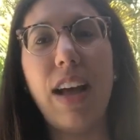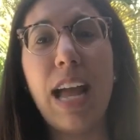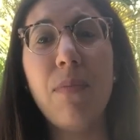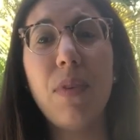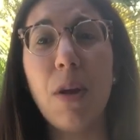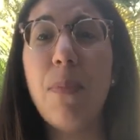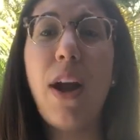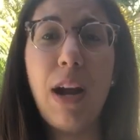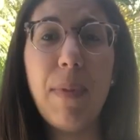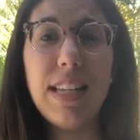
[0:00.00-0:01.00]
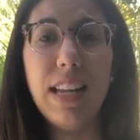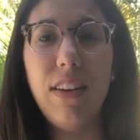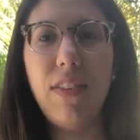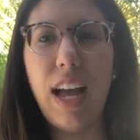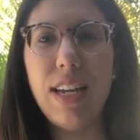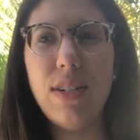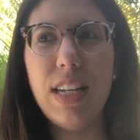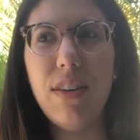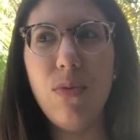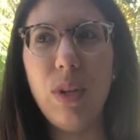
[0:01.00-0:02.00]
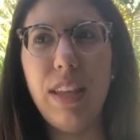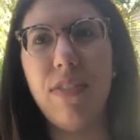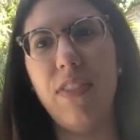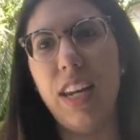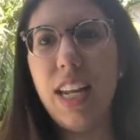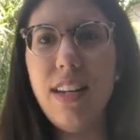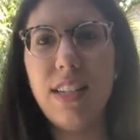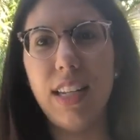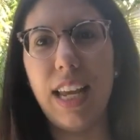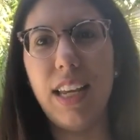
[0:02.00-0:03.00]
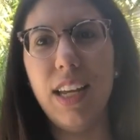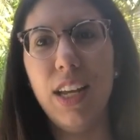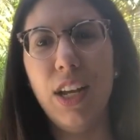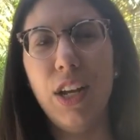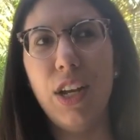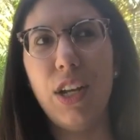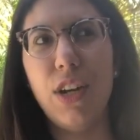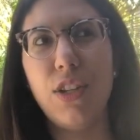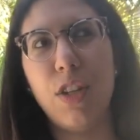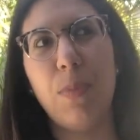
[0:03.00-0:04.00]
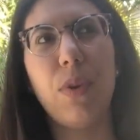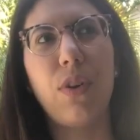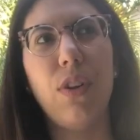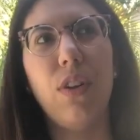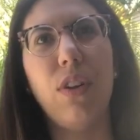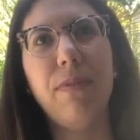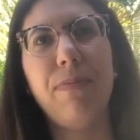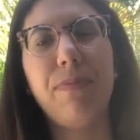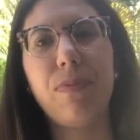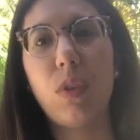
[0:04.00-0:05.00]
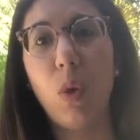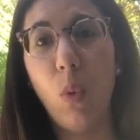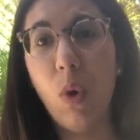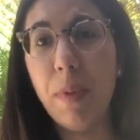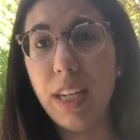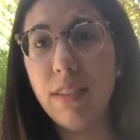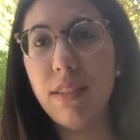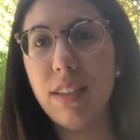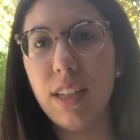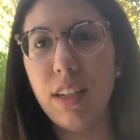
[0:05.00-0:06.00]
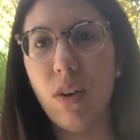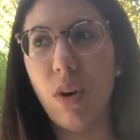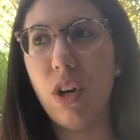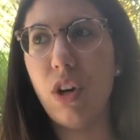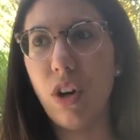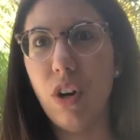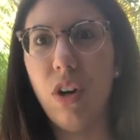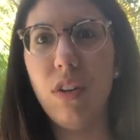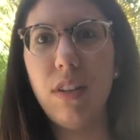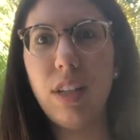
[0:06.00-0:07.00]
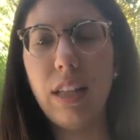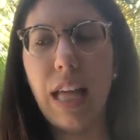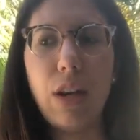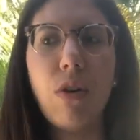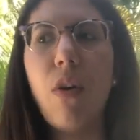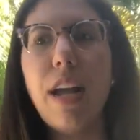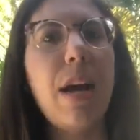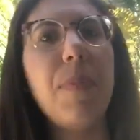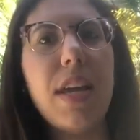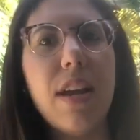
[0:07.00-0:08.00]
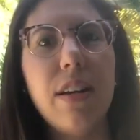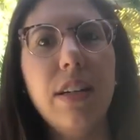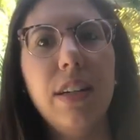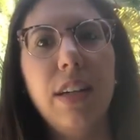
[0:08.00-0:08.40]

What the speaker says: I am comparing myself, I didn't really fit into your typical woman or girl growing up here.